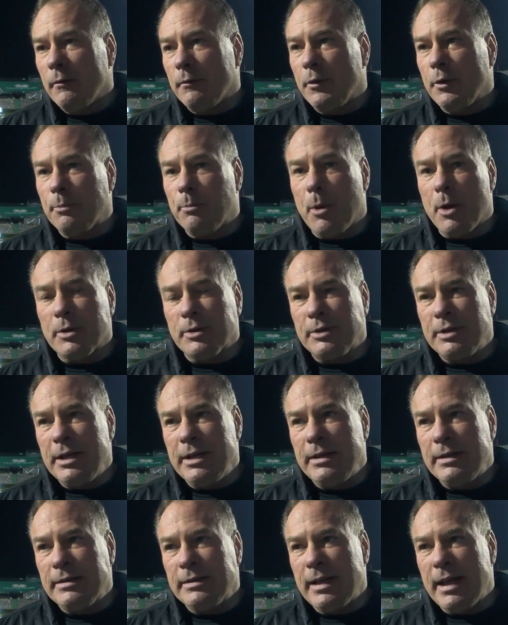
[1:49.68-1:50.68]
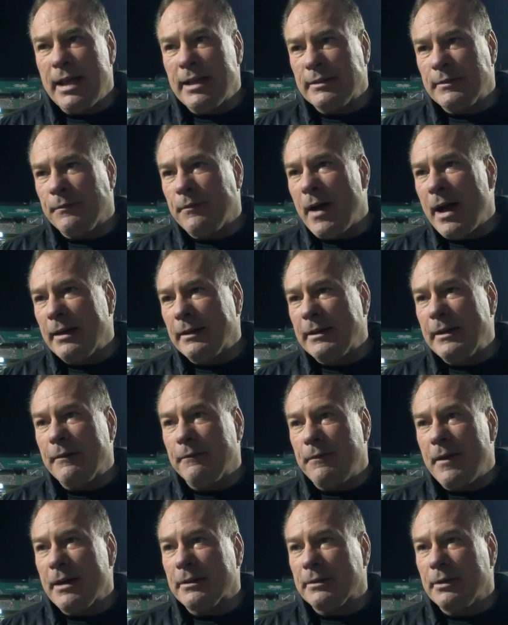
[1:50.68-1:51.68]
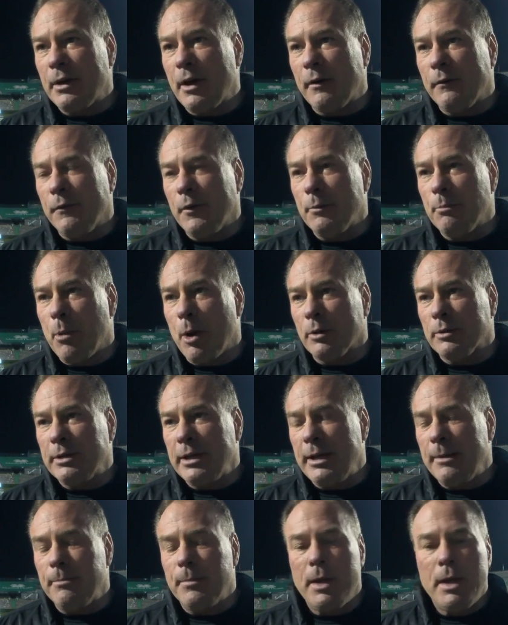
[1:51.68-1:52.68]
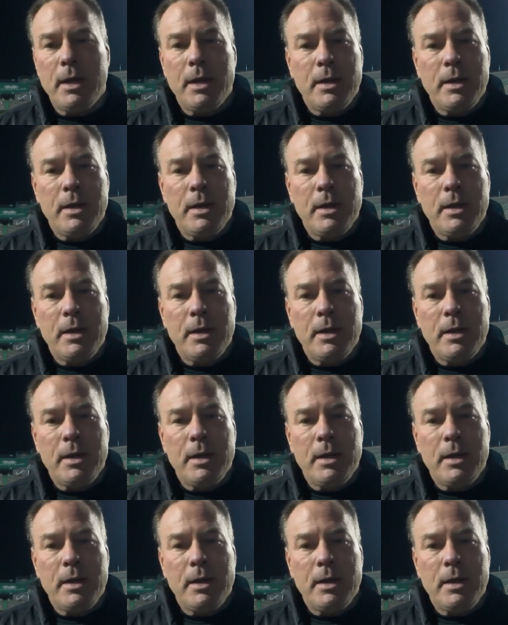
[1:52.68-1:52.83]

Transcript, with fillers: football season has, has finally affected our football team.